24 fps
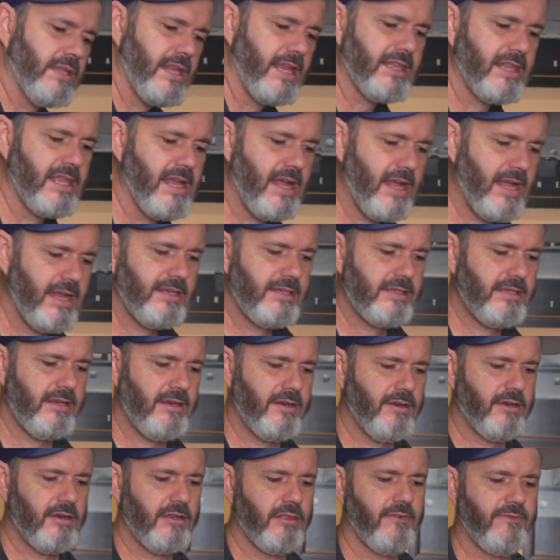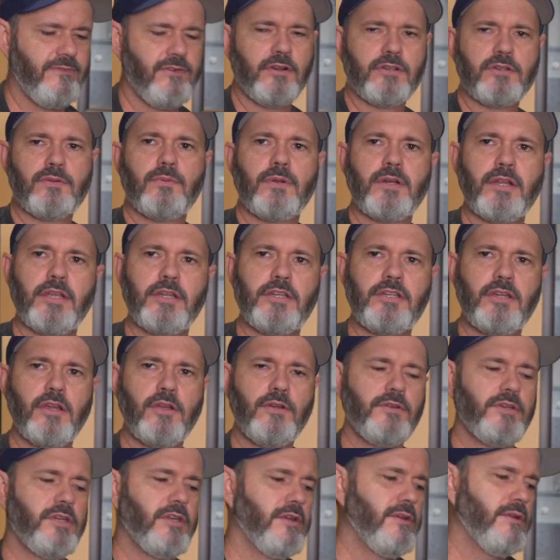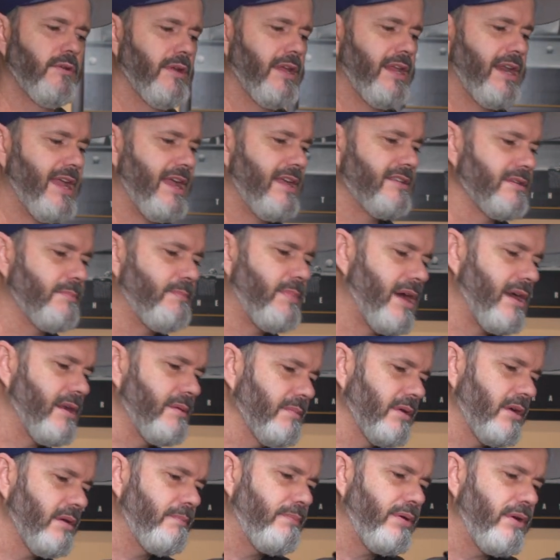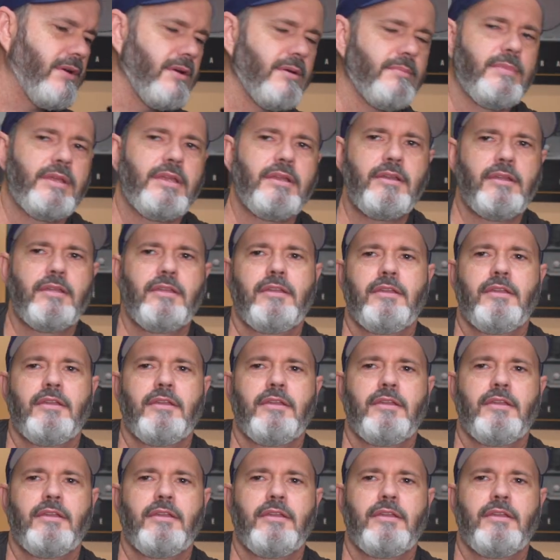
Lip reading: like the High Sierra, the first one I showed you, and has a bottom compartment.